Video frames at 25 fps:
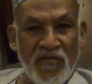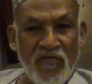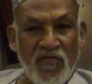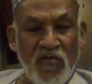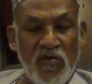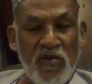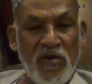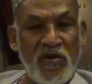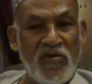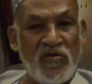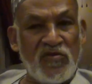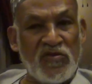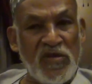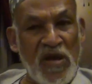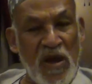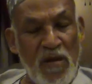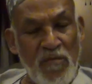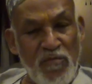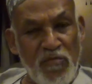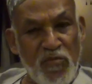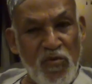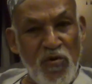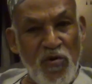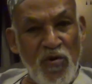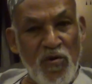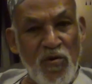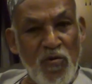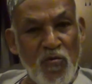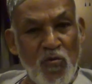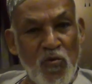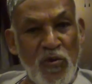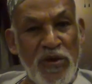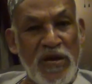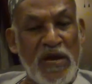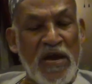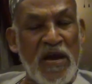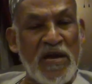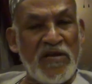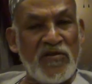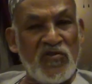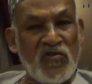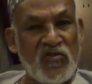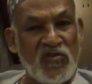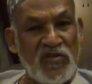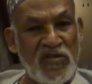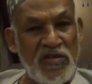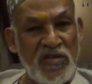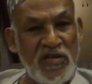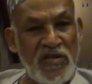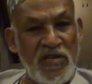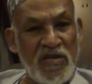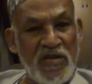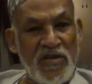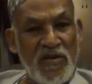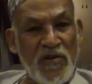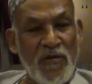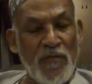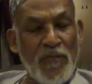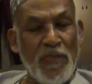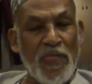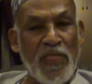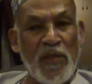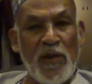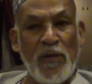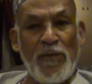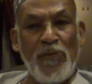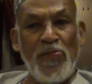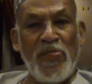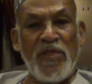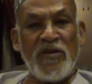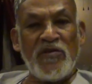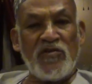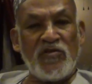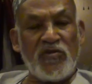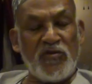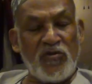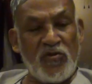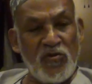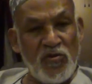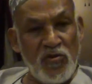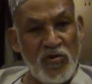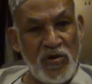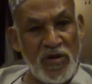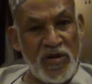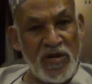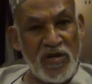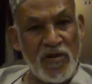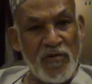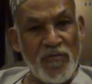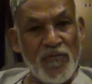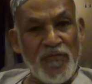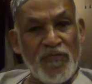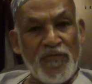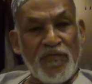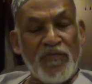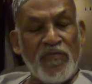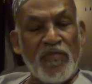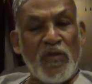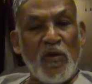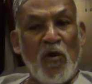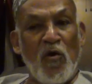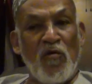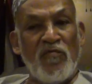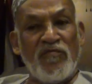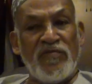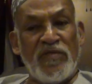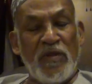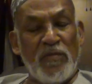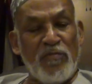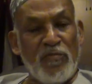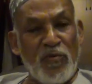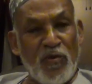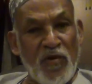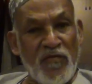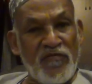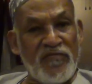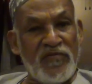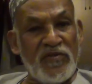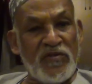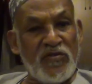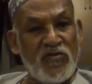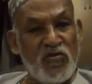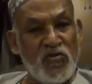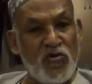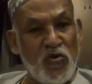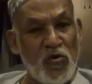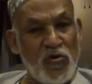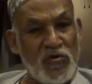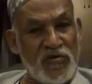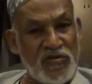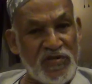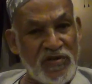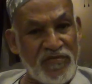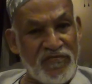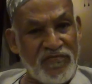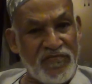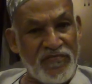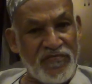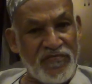For example, we can see in the story of the Prophet Joseph.